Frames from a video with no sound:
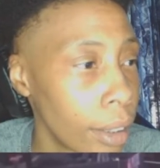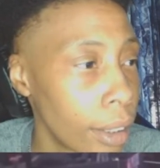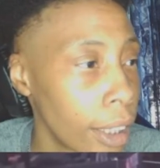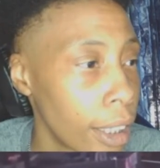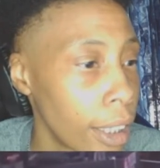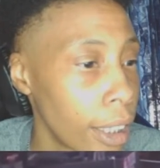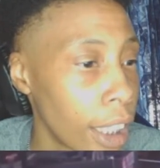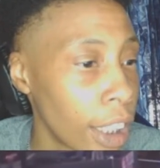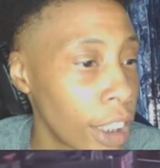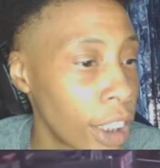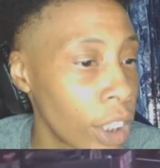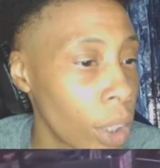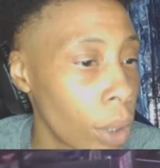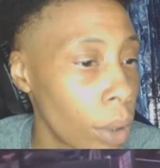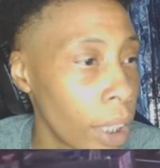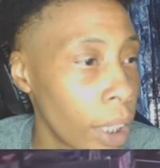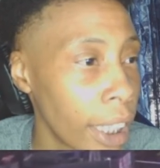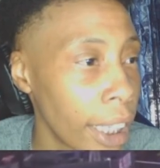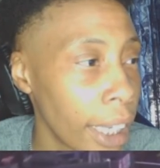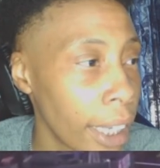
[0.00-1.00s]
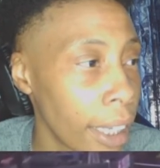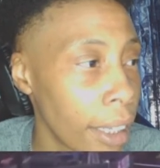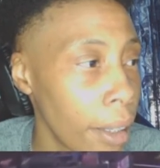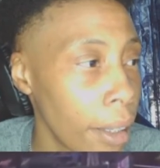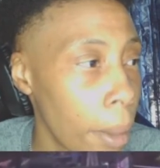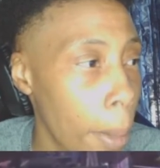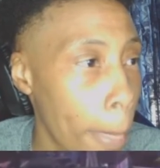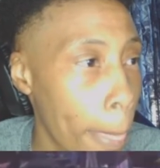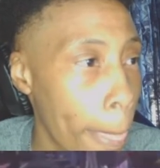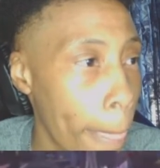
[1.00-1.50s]
Let's show it again.
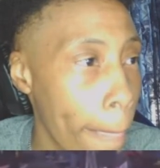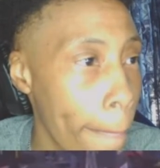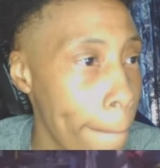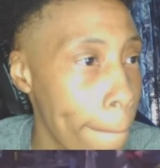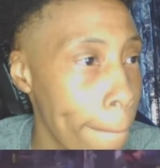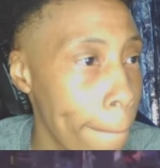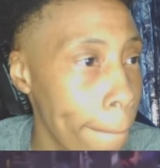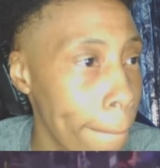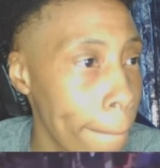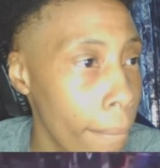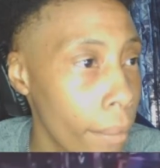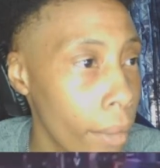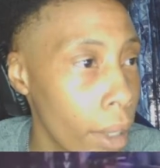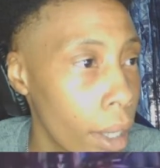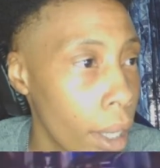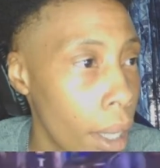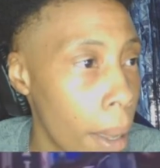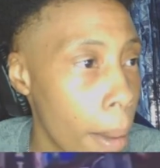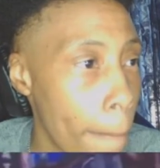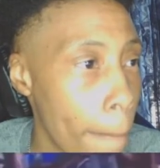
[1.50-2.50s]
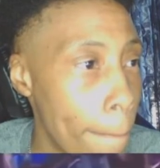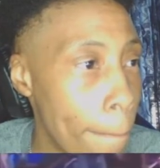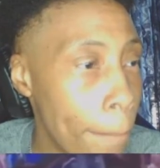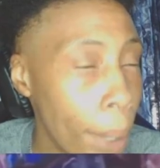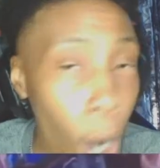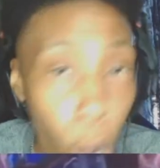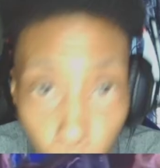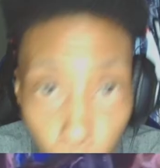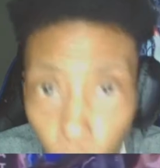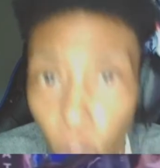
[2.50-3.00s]

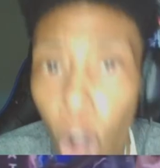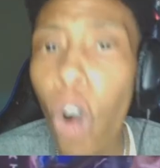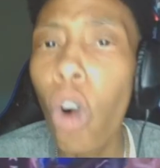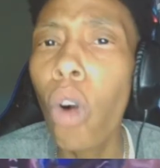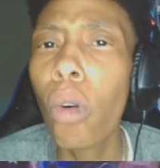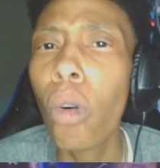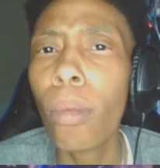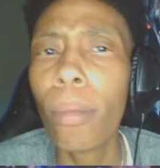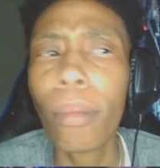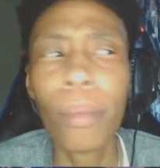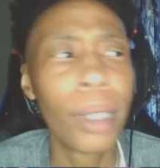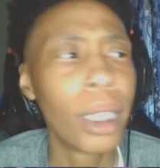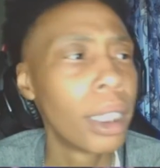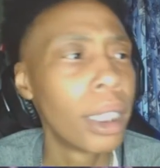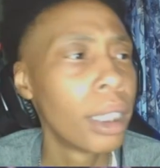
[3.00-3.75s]
Boom!